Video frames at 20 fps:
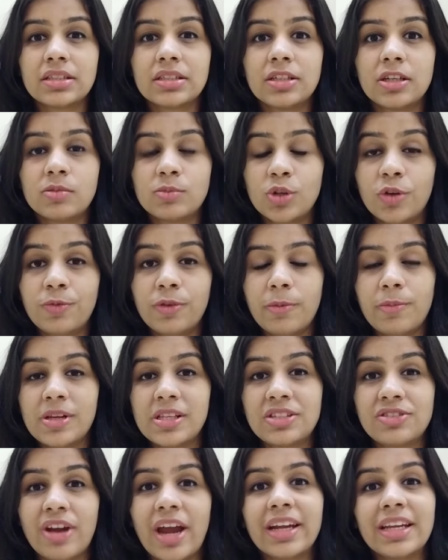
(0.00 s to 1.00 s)
number of people
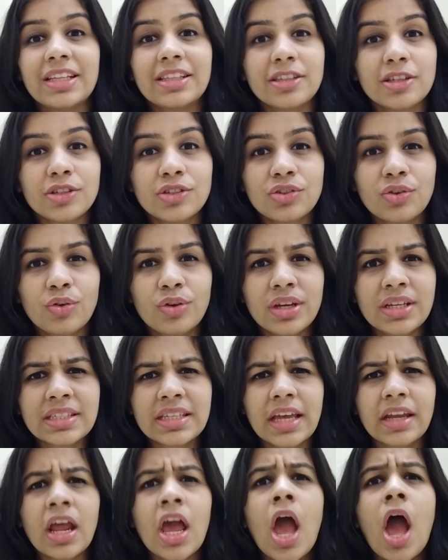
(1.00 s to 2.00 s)
writing their stories,
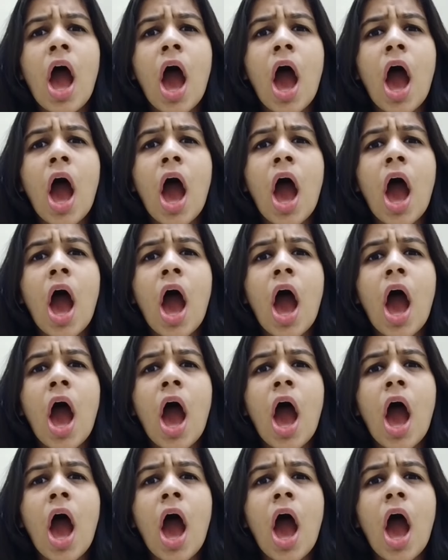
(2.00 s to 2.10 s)
and